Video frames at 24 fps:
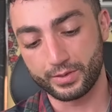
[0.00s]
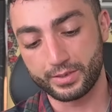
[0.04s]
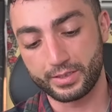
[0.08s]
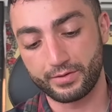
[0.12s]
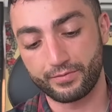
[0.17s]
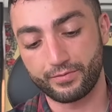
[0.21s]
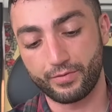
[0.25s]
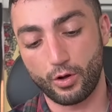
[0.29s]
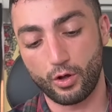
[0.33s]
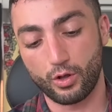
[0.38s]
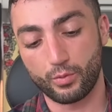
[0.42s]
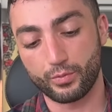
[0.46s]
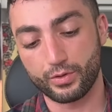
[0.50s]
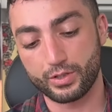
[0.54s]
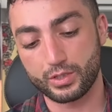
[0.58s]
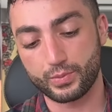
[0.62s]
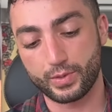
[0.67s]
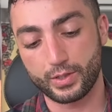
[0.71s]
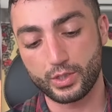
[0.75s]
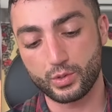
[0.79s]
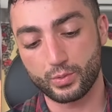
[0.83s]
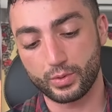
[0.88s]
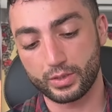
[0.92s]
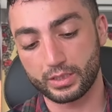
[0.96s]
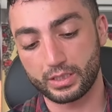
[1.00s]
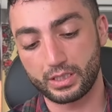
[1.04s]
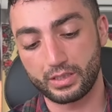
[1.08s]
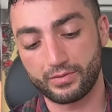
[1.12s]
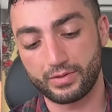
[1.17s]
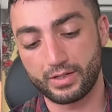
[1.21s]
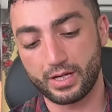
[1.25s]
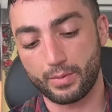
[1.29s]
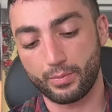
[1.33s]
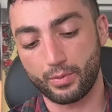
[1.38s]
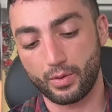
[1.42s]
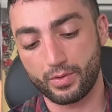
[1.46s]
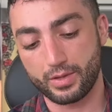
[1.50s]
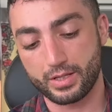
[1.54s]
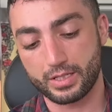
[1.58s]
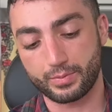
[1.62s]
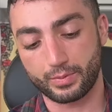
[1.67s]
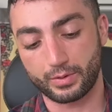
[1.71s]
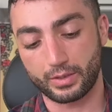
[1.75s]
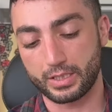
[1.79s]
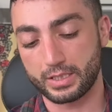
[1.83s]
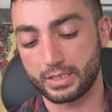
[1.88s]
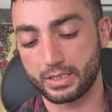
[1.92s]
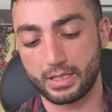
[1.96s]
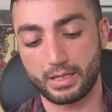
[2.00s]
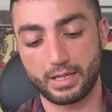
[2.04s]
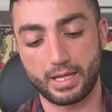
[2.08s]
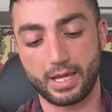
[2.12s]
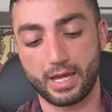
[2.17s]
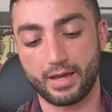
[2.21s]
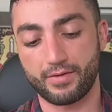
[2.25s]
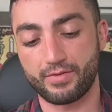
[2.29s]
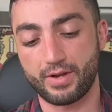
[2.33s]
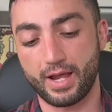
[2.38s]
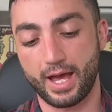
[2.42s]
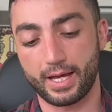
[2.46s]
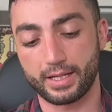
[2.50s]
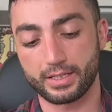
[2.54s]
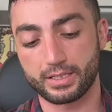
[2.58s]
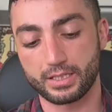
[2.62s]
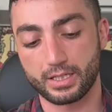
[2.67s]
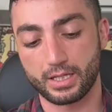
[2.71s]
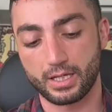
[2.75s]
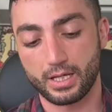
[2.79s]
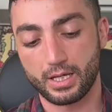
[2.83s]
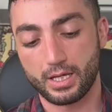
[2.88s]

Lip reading: As if almost when you were giving up on this person, they have not.